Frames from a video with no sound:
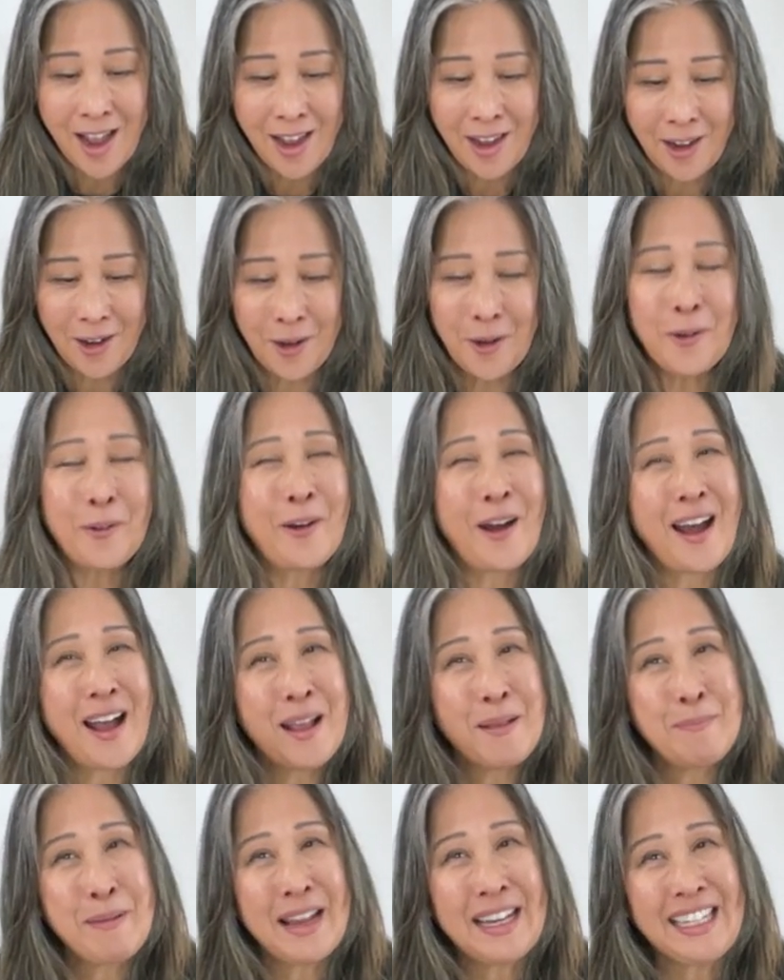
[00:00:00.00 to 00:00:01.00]
Oh, hi
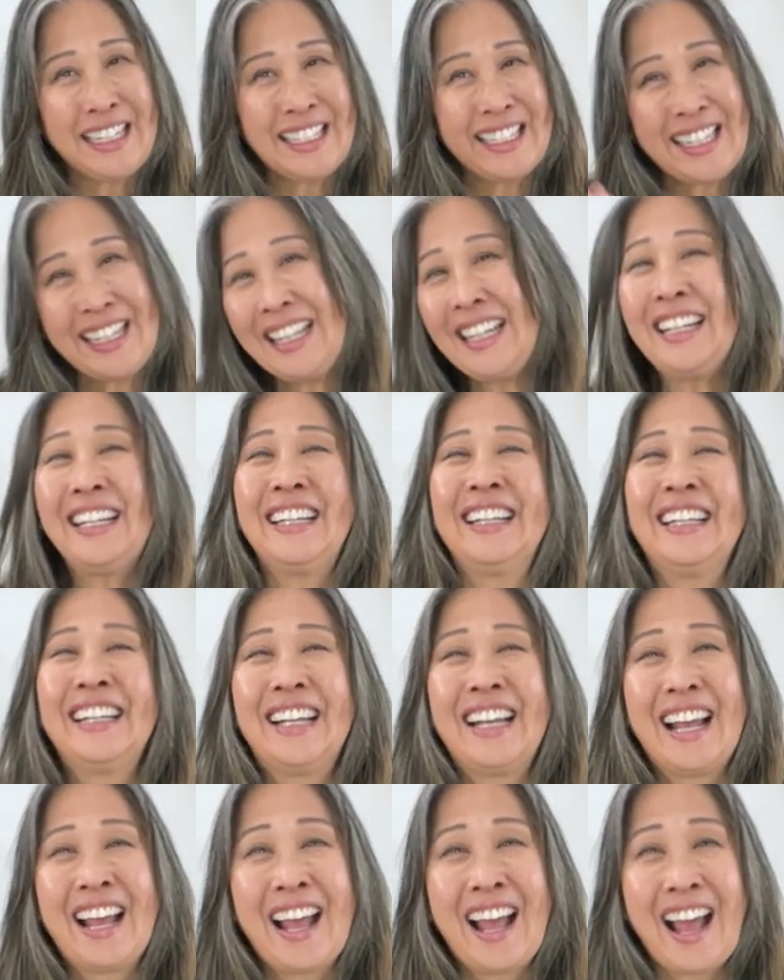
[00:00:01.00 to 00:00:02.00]
Penny Dig,
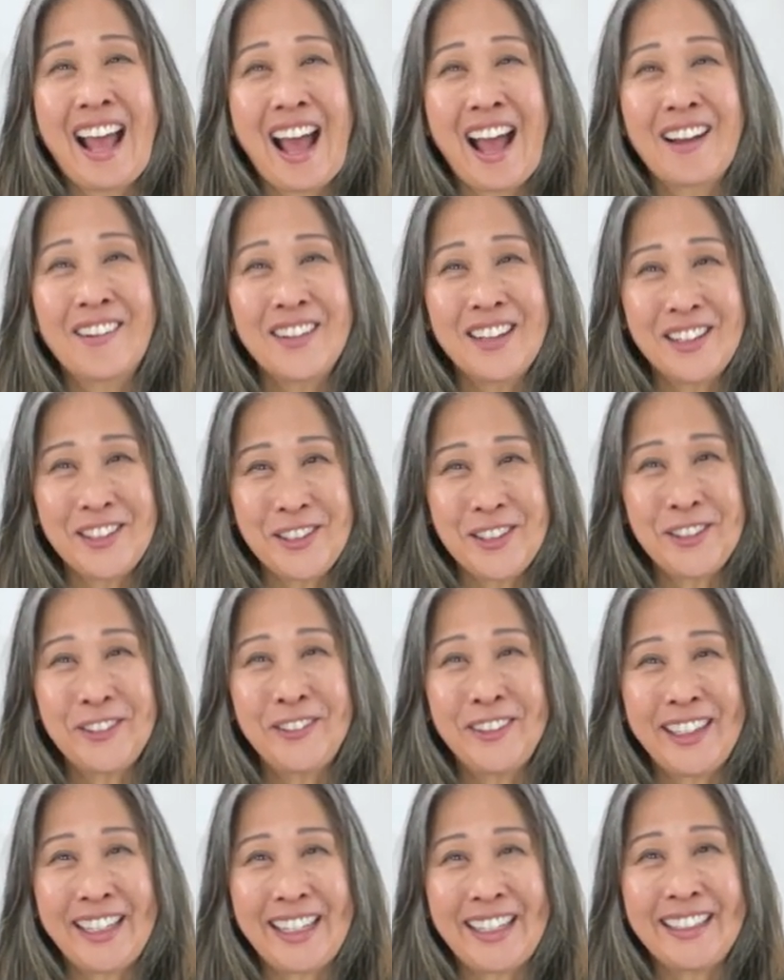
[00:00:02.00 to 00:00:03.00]
how are you
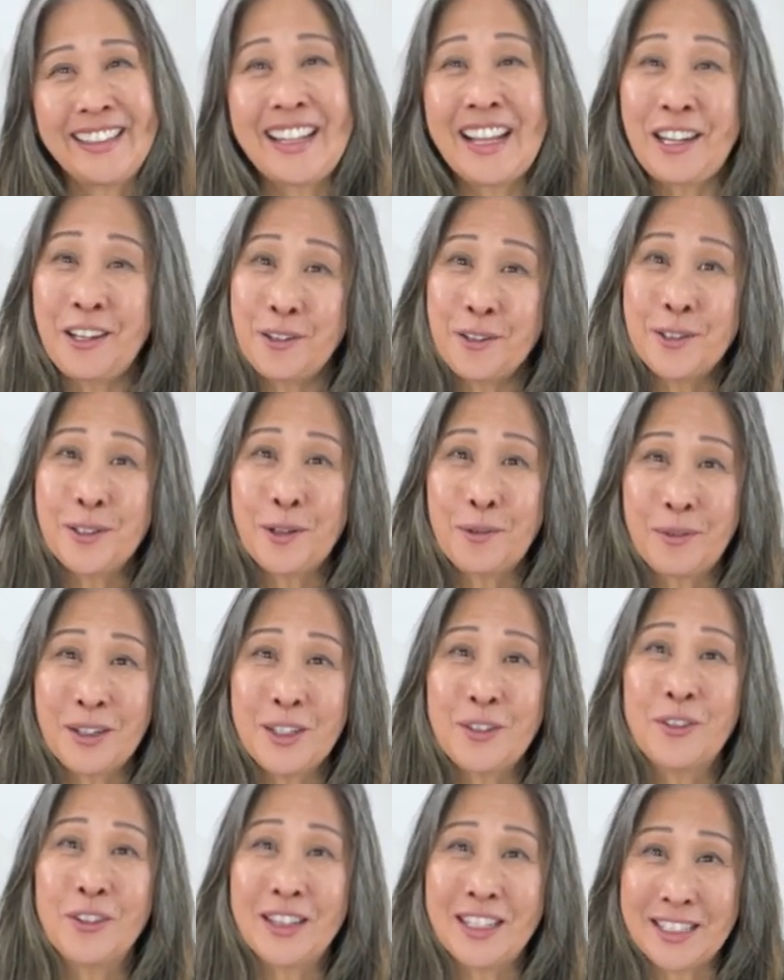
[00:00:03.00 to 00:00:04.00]
doing? Thank you so much
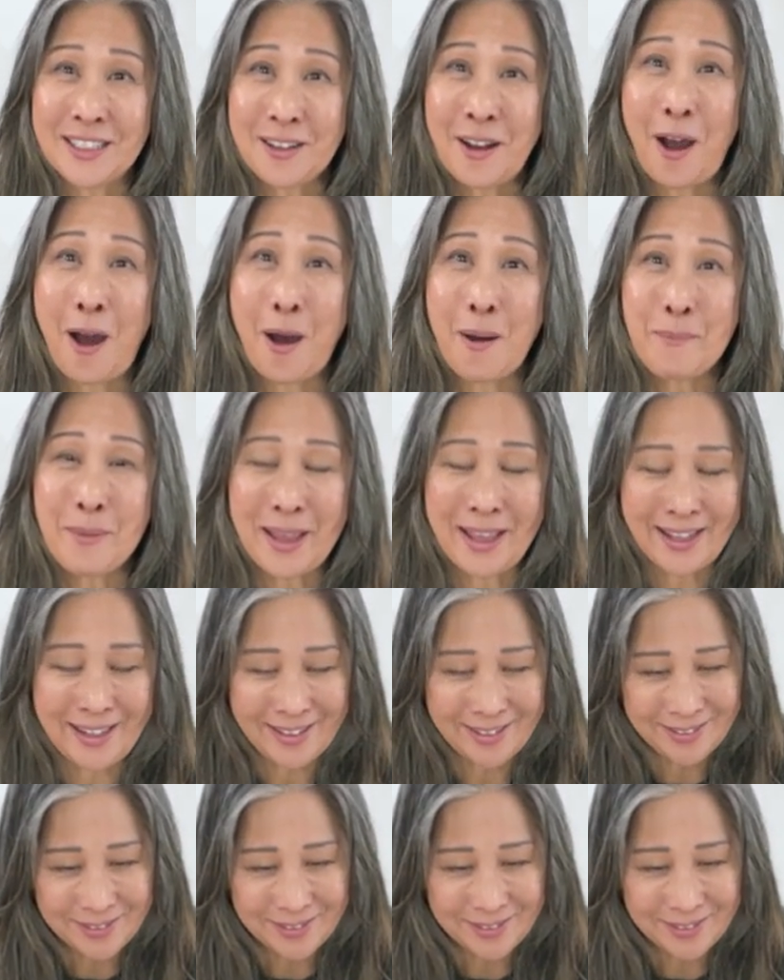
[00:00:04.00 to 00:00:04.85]
for this comment.